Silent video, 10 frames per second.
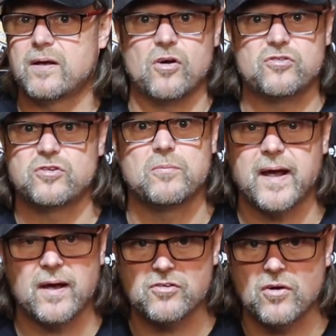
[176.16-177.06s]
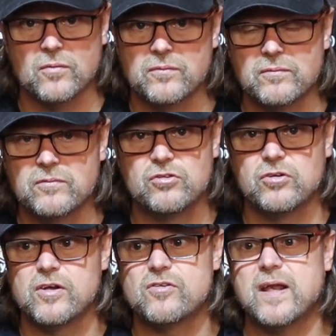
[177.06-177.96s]
goes to my household
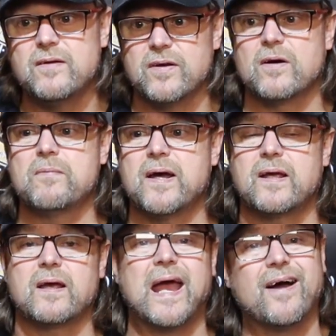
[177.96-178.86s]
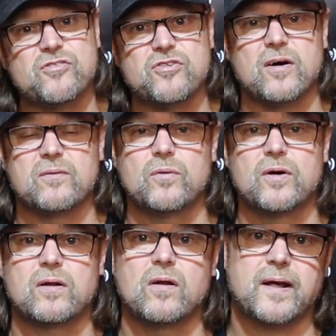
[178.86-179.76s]
duties. Anything I make outside of
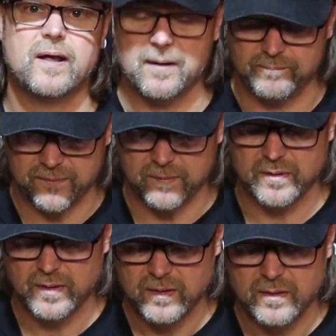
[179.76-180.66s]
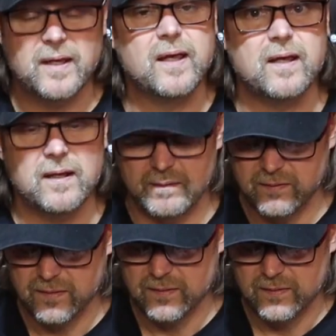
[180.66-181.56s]
work, like gigging,
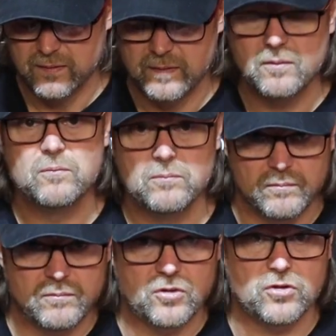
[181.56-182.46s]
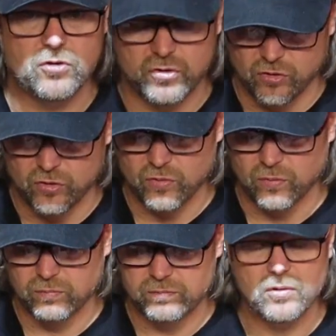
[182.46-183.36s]

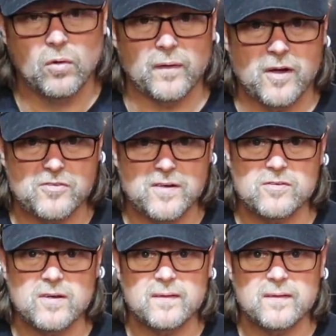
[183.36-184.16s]
Google, all those things,